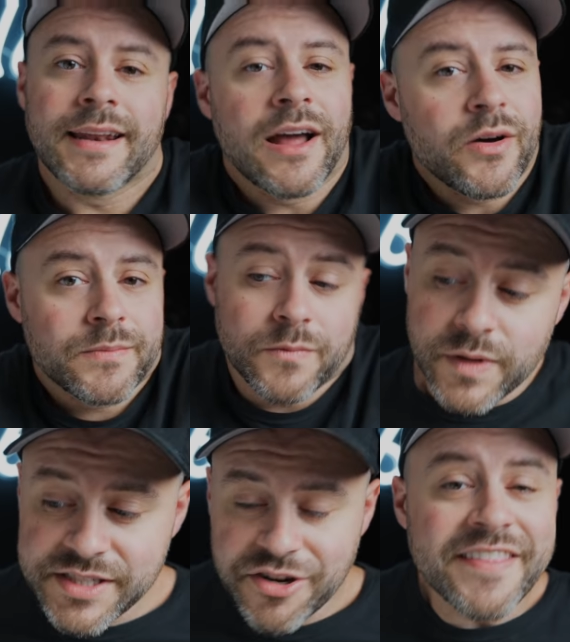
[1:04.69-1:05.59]
Now,
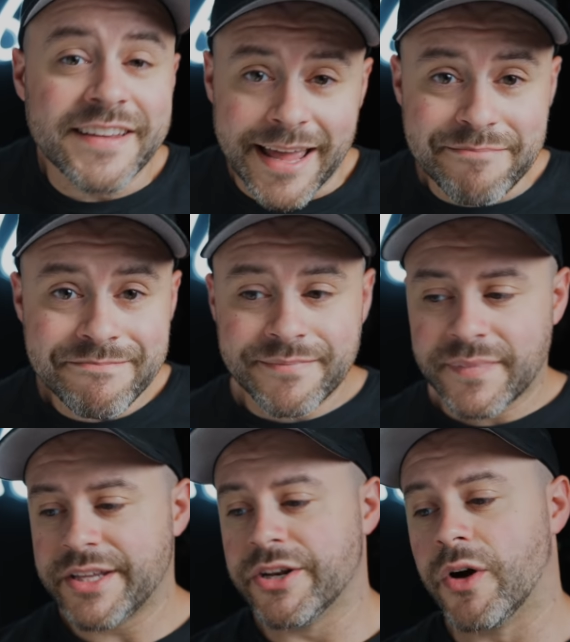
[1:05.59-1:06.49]
let's start at the name.
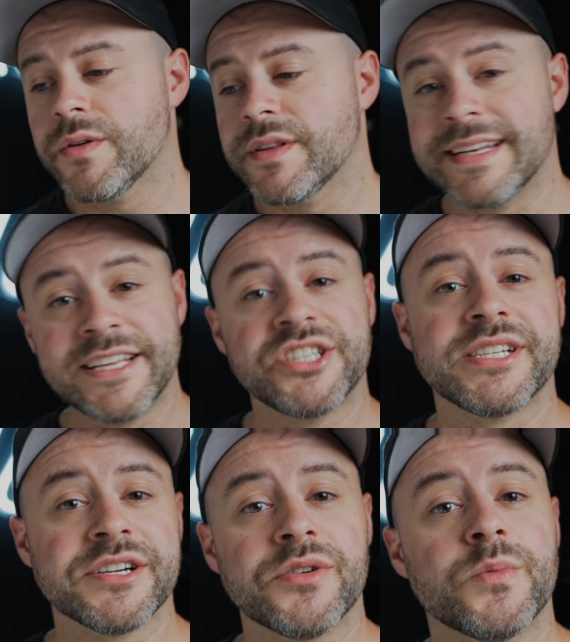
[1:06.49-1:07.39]
You know, the Niche
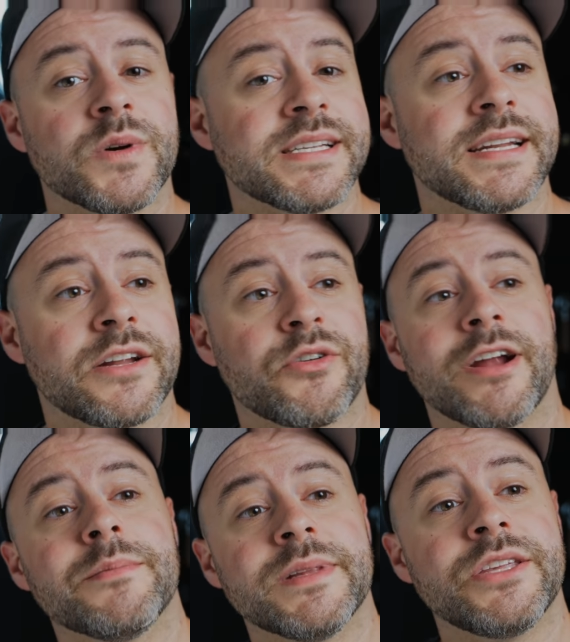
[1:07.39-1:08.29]
Zero wasn't an
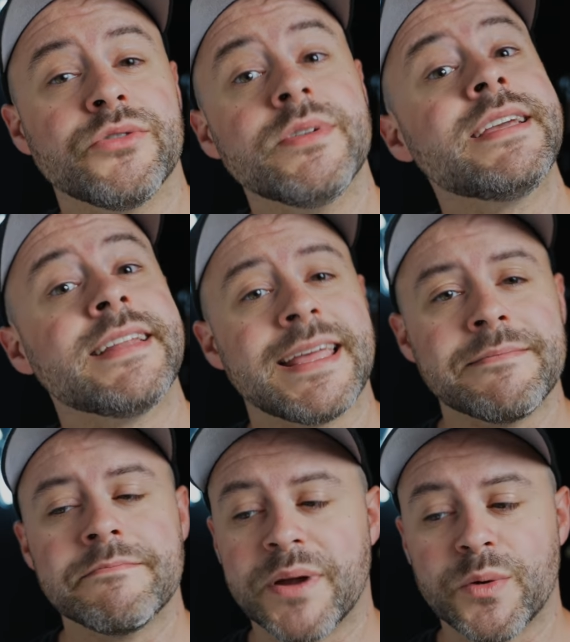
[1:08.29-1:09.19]
incredibly unique
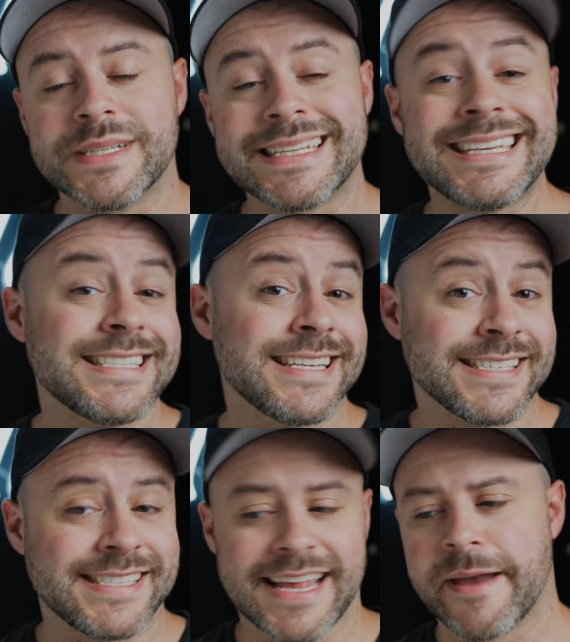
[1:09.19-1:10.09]
name, but it was easy
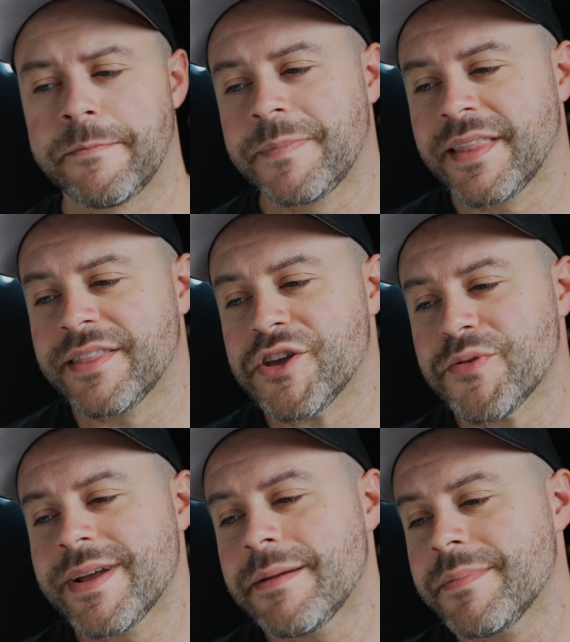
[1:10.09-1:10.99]
to say. The
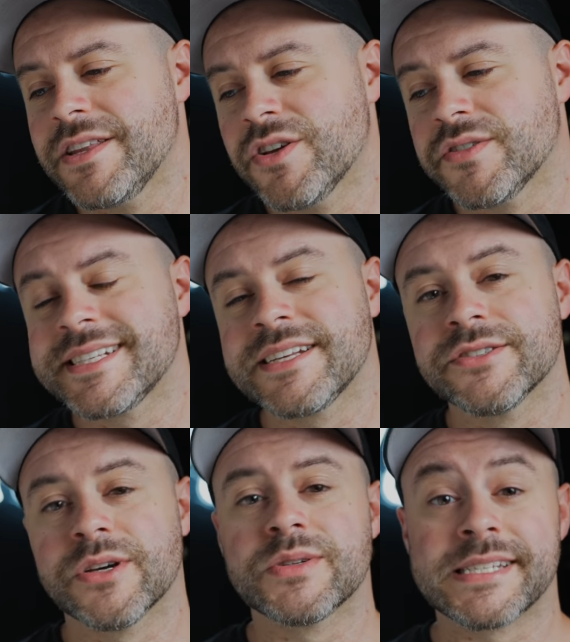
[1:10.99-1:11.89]
Eureka Mignon
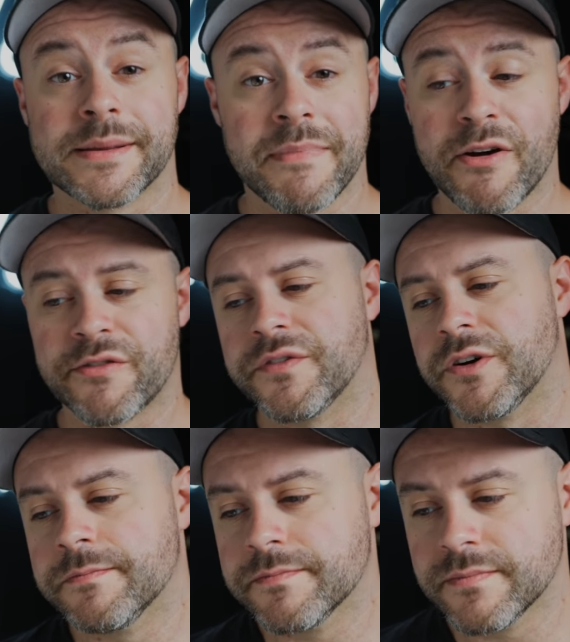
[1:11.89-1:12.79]
Single Dose is a mouthful.